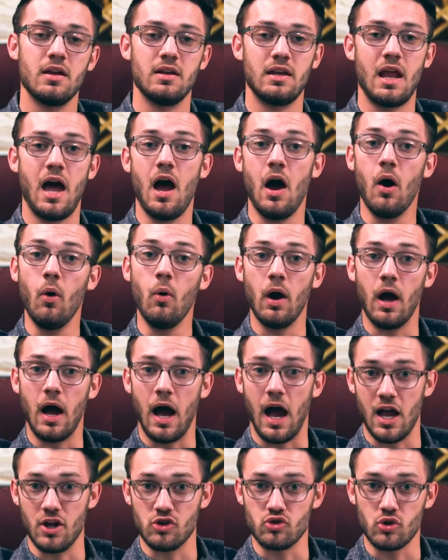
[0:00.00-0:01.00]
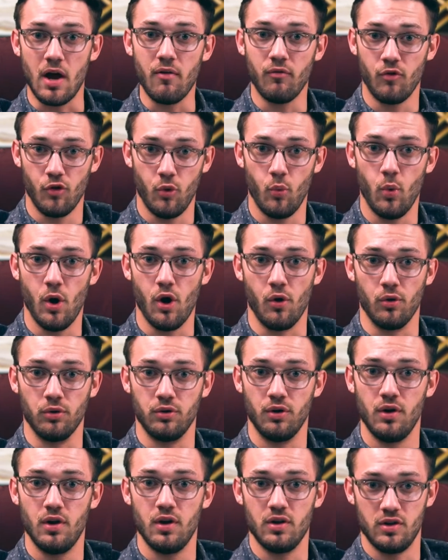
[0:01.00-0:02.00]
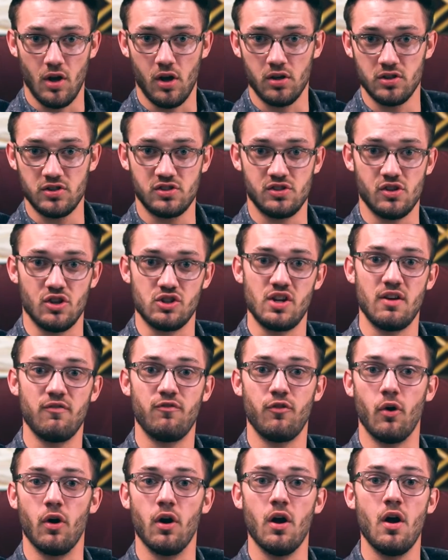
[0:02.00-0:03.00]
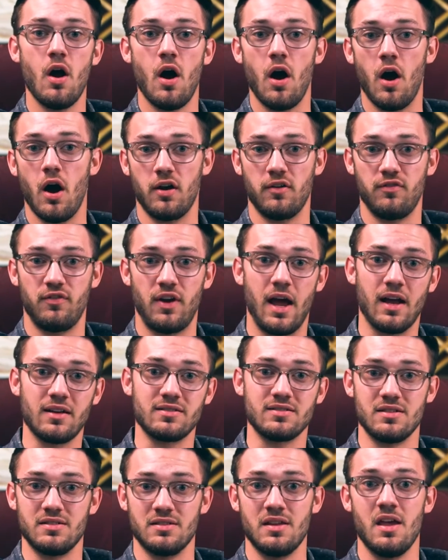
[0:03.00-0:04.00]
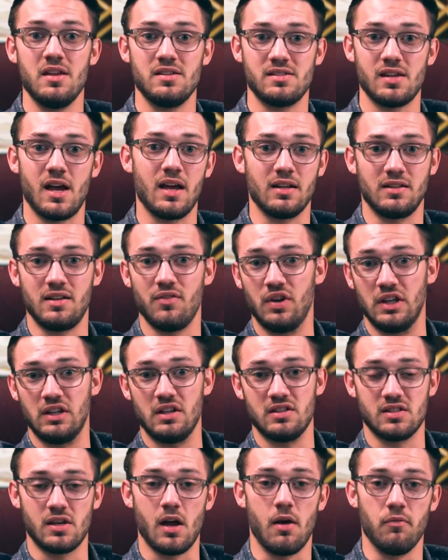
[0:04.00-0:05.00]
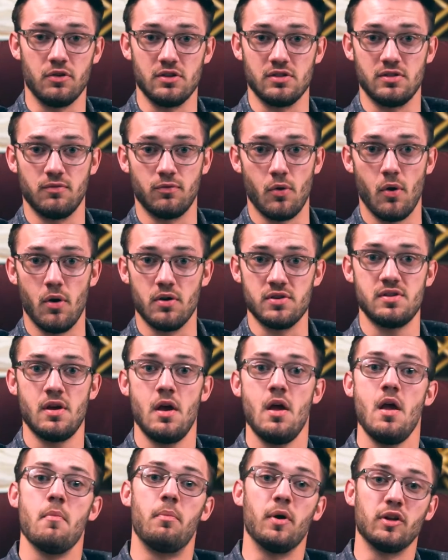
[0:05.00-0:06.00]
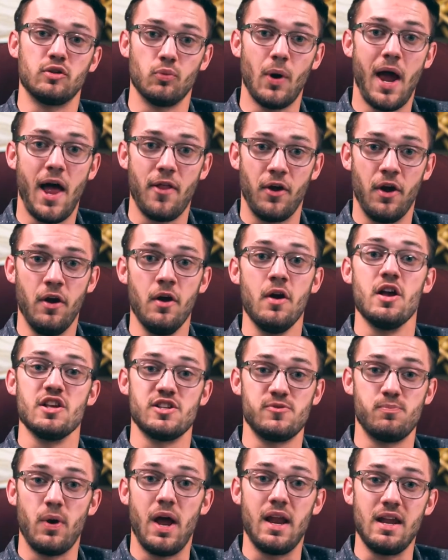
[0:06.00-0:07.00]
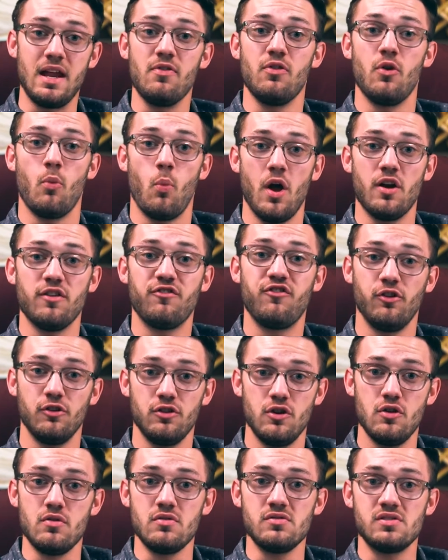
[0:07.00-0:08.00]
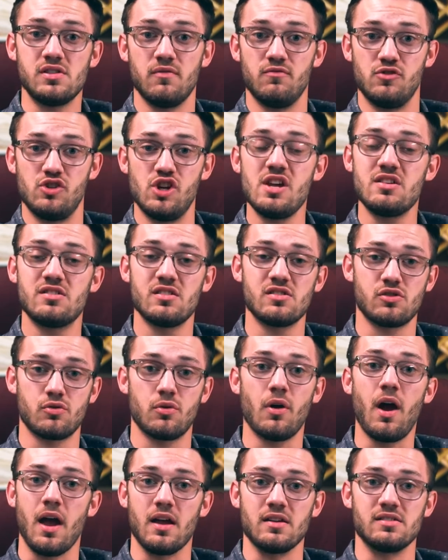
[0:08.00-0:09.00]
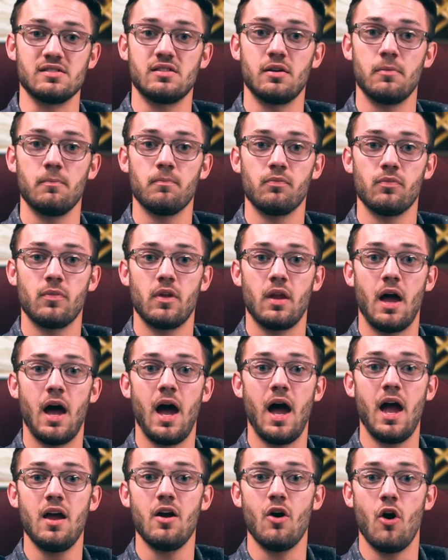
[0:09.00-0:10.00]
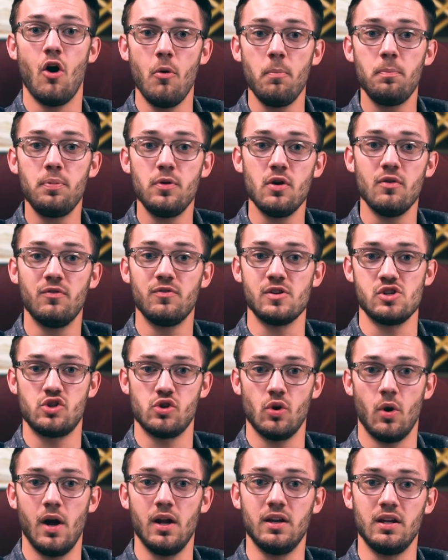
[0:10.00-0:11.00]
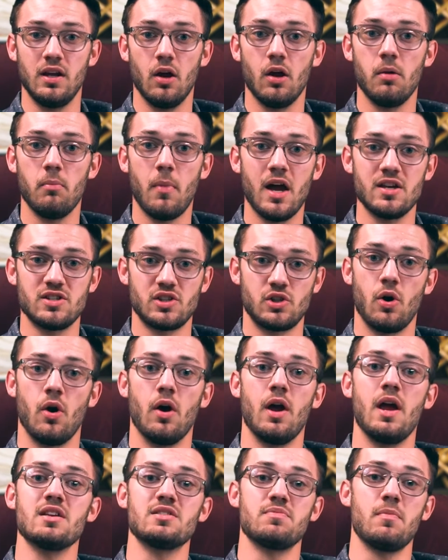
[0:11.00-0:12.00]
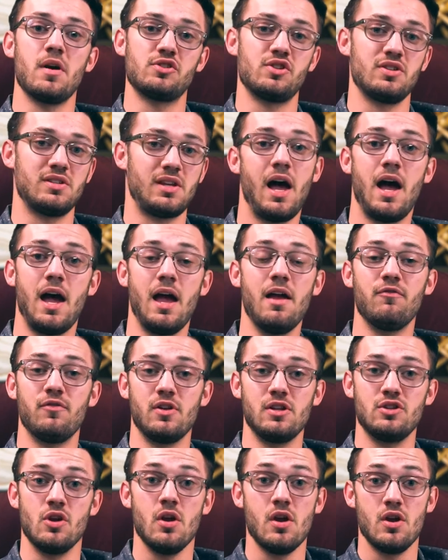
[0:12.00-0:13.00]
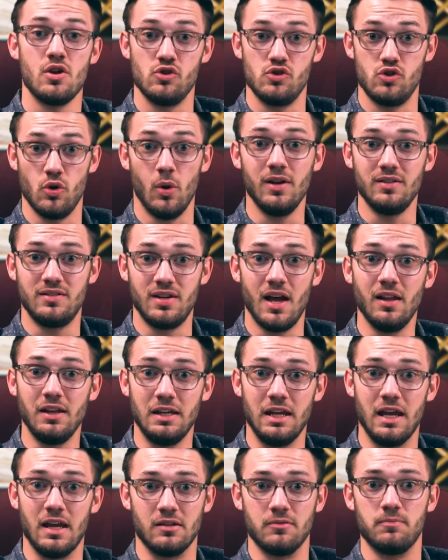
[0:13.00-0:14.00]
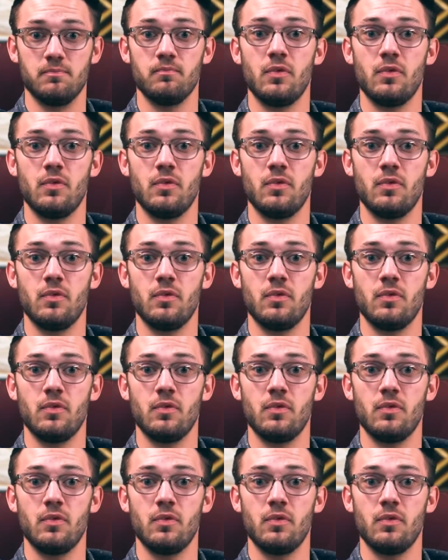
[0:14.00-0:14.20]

Now, I travel the world, not searching for artifacts and scientific discoveries, of course, but rather spreading the wonderful news of Jesus Christ. I hope you've enjoyed hearing my story as much as I've enjoyed telling it.